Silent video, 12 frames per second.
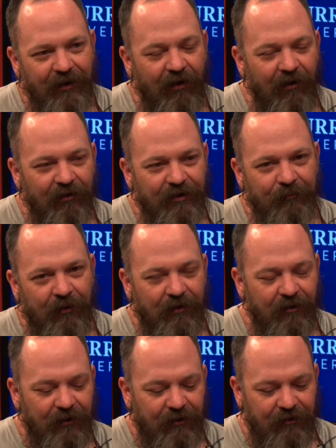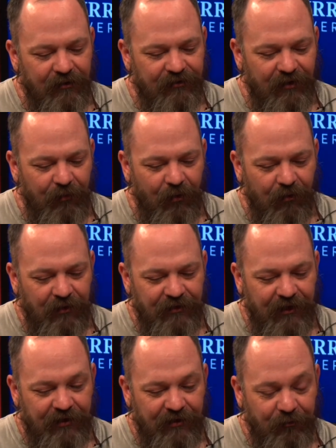hardest part. Because some of the
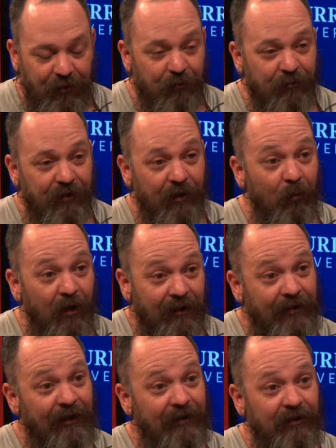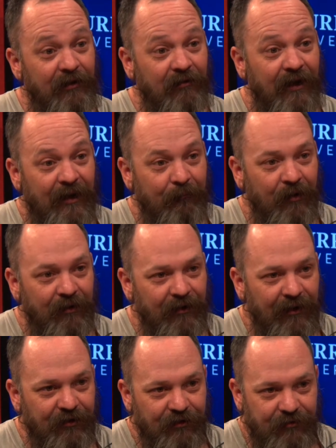organizations, we really wanted to get the grant, but
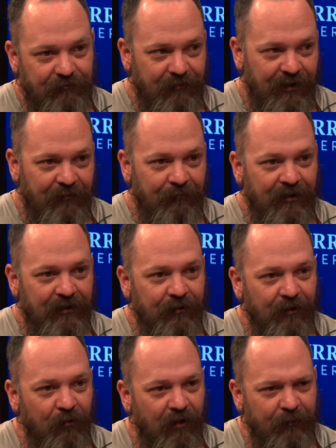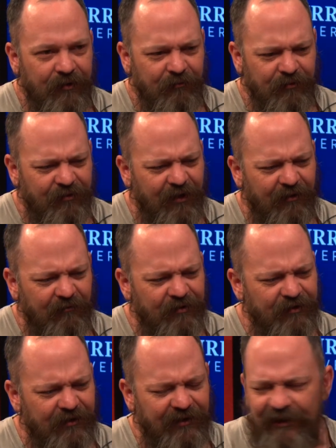they just didn't meet the requirements. It was
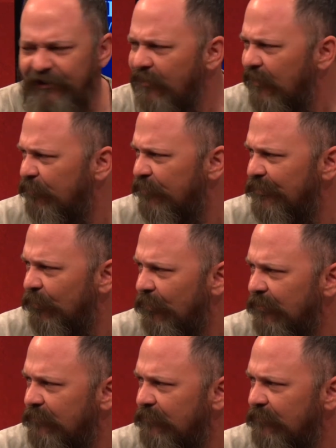Needline was the one?